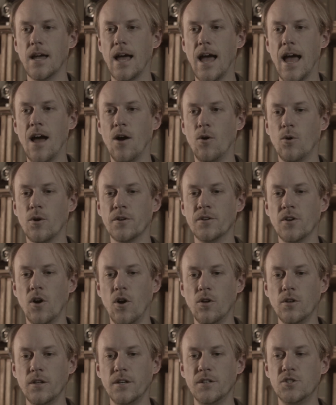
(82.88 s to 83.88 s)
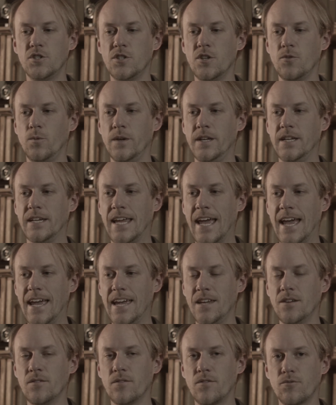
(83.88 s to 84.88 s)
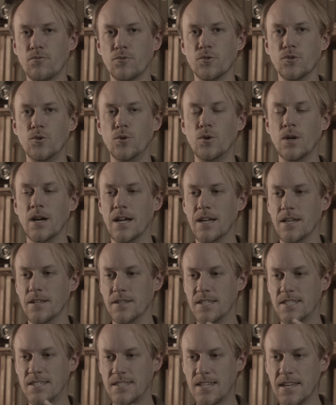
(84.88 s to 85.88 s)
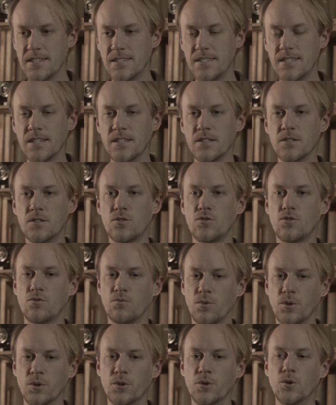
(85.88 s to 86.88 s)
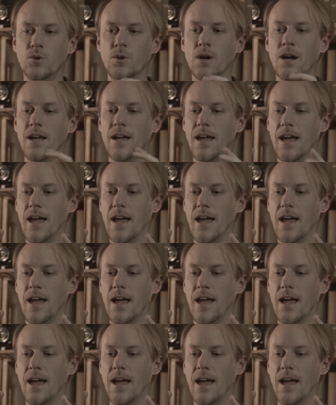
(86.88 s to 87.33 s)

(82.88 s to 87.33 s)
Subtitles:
our knowledge that we gain through the senses, through